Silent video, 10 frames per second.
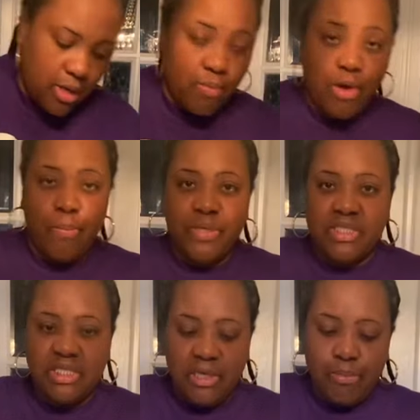gonna put the
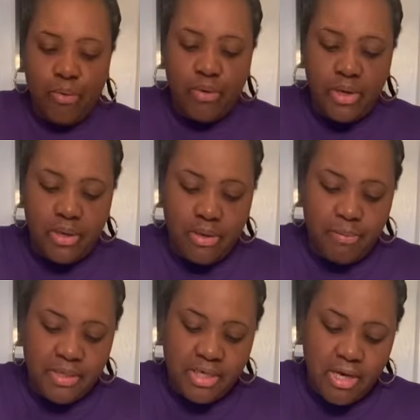tip on,
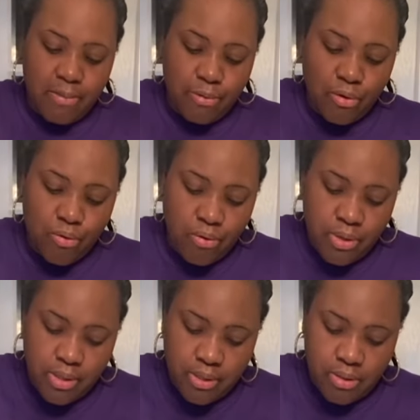put the coupler on,